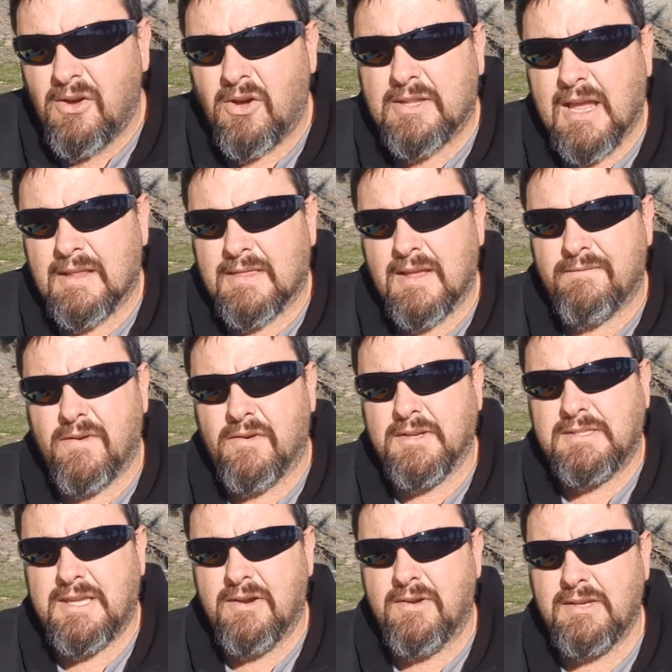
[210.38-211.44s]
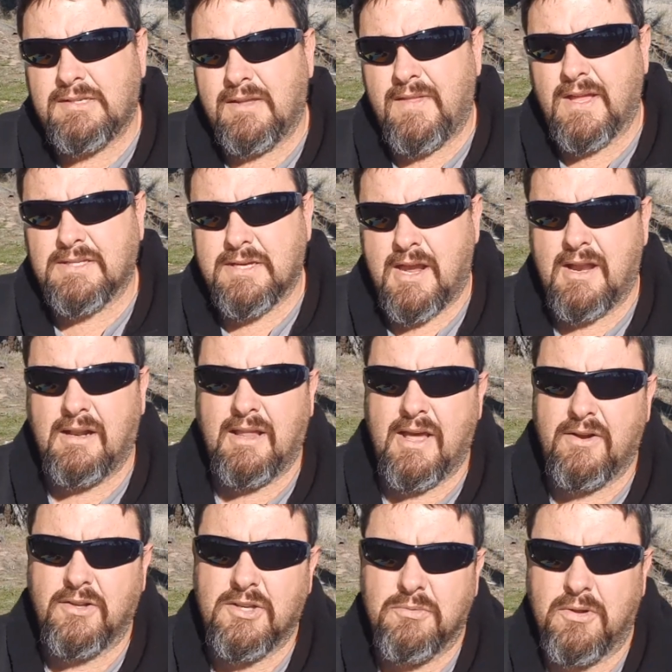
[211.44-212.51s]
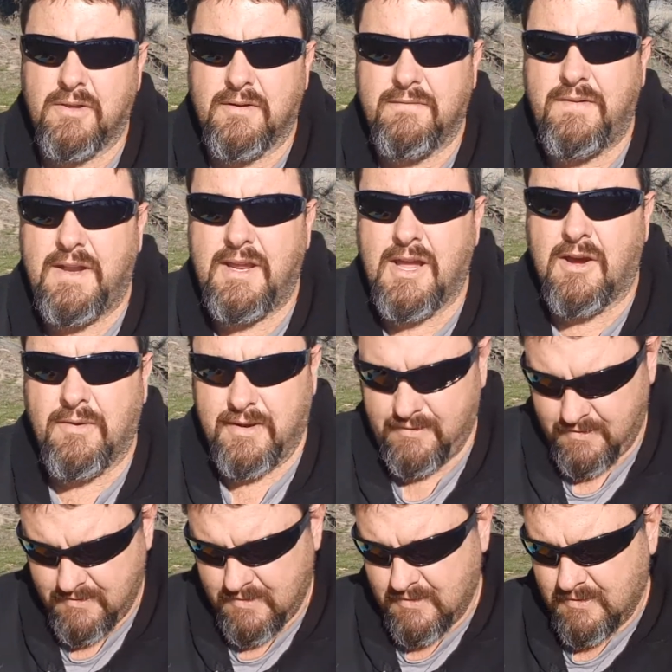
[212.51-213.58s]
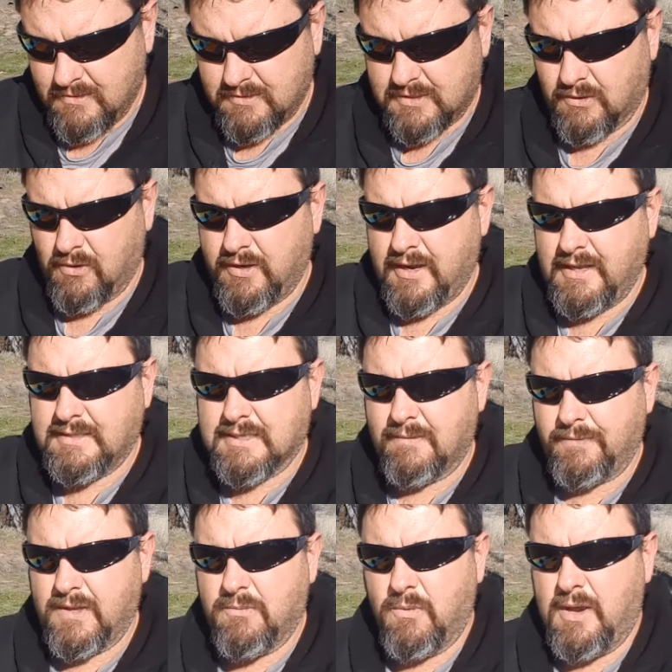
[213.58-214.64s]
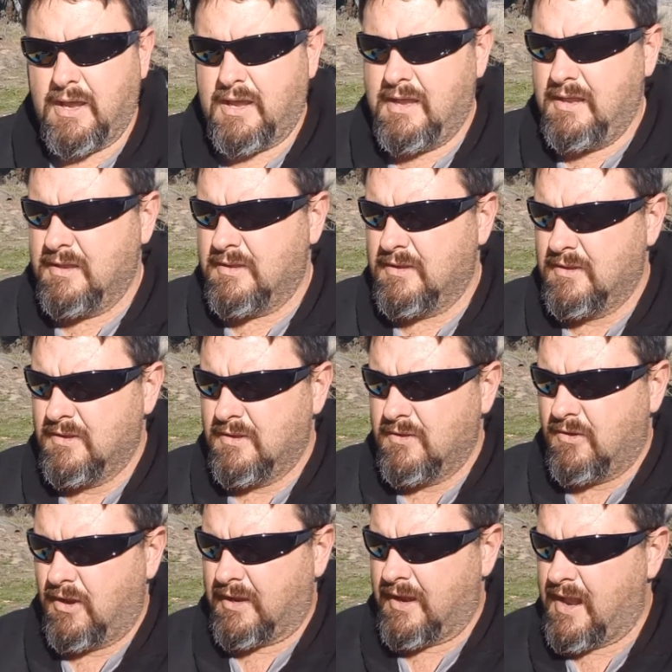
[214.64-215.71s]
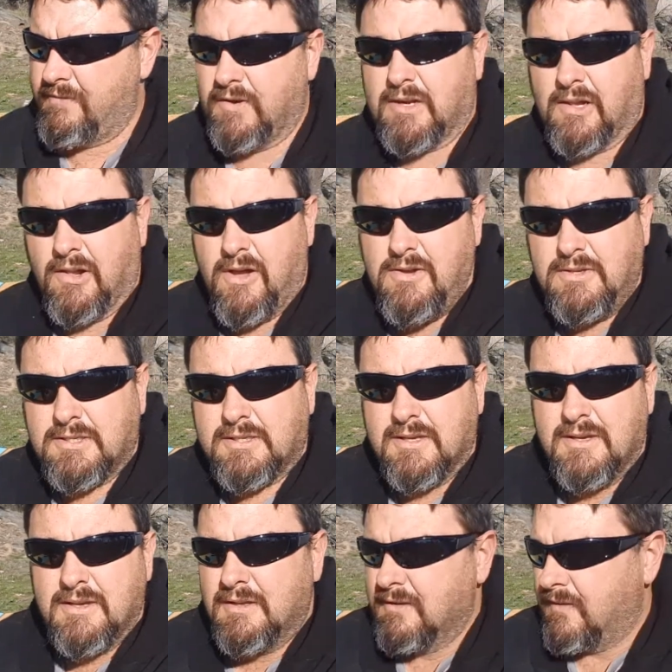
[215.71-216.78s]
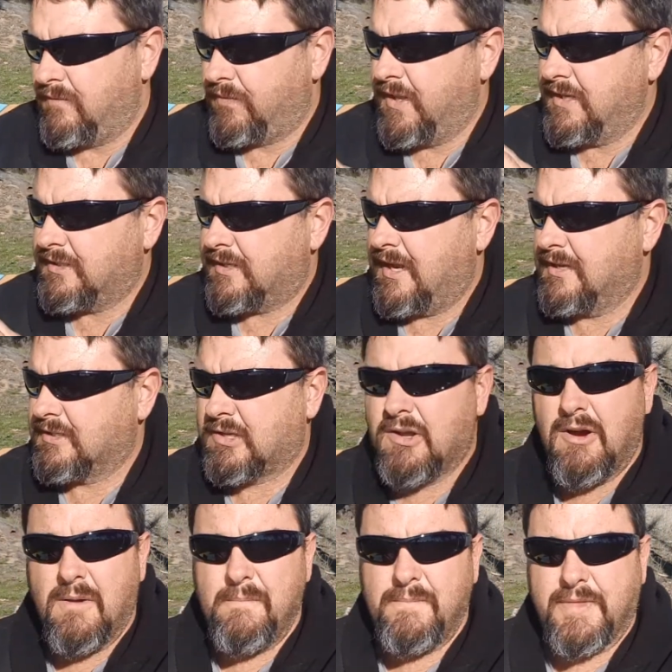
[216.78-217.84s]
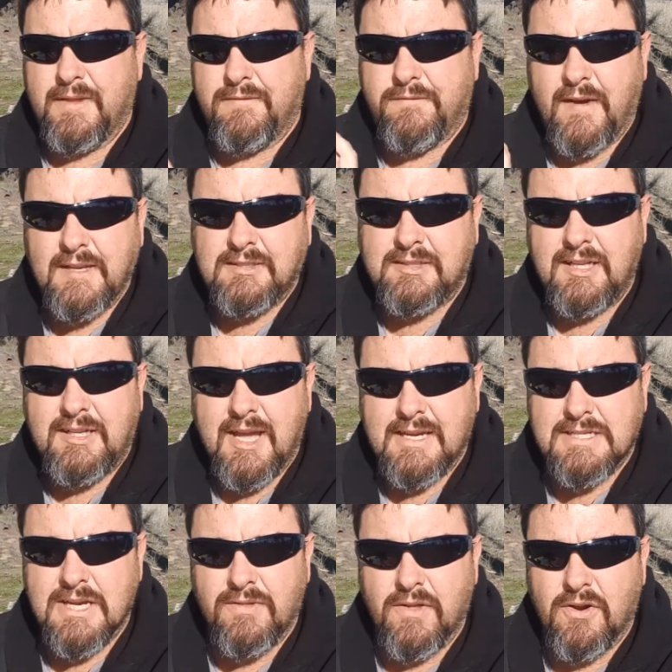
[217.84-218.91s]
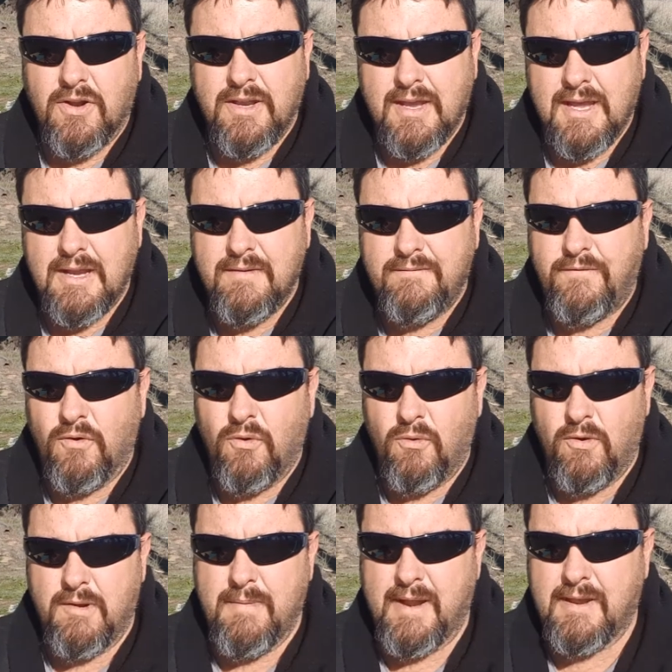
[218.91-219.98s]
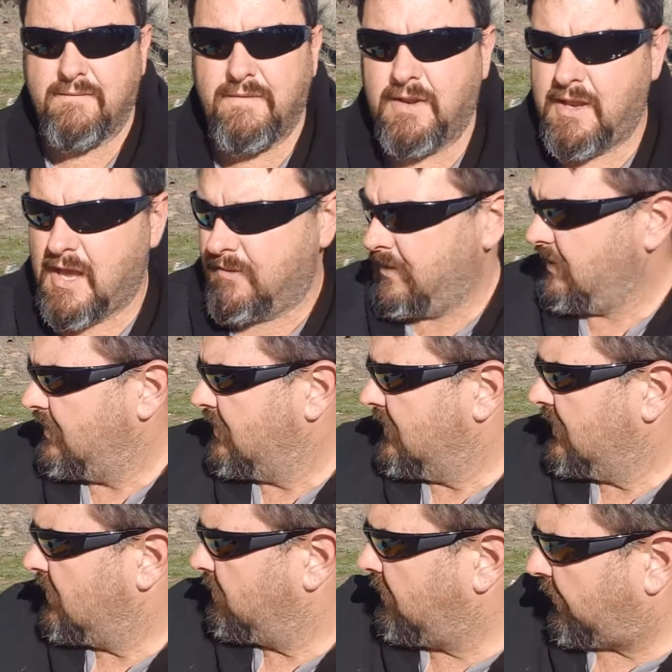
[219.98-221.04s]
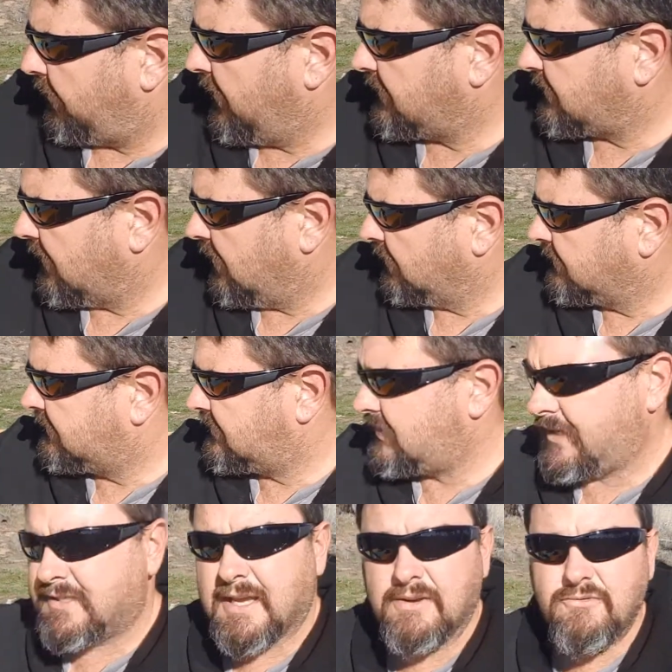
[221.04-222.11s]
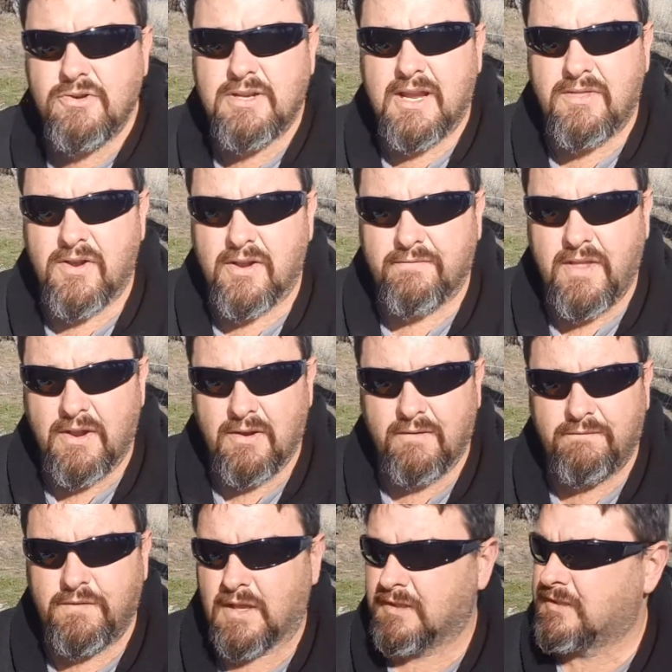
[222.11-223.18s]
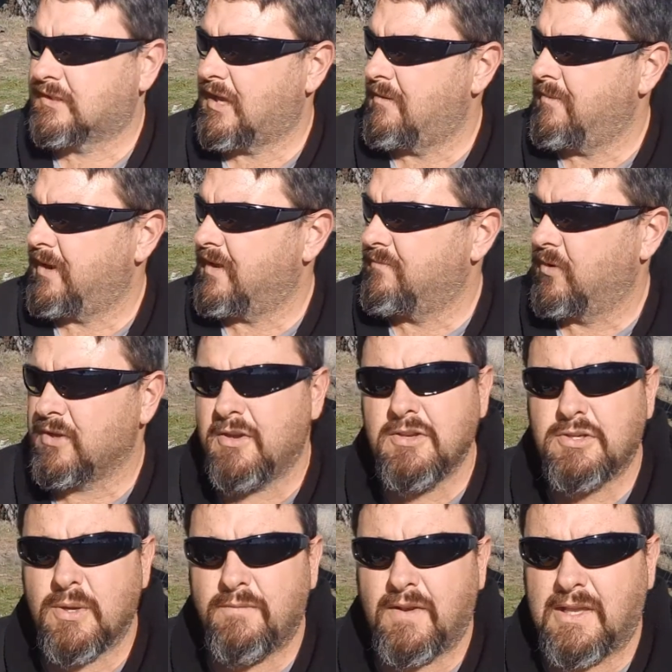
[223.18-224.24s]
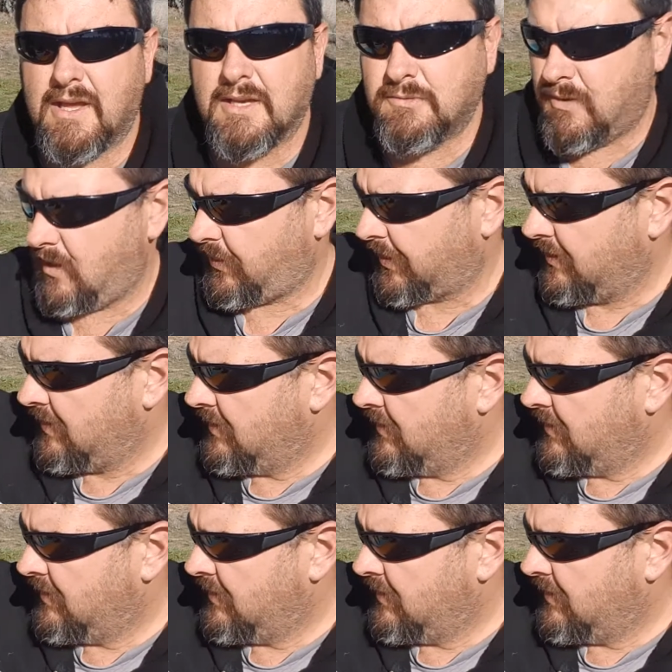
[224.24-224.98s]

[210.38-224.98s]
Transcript: I take that very seriously, that channel, and I do a lot of videoing. So I need something where I can have it close. This has got the face detection that I need for automatic videoing. With this old 600D that I've done so many of my YouTube videos with,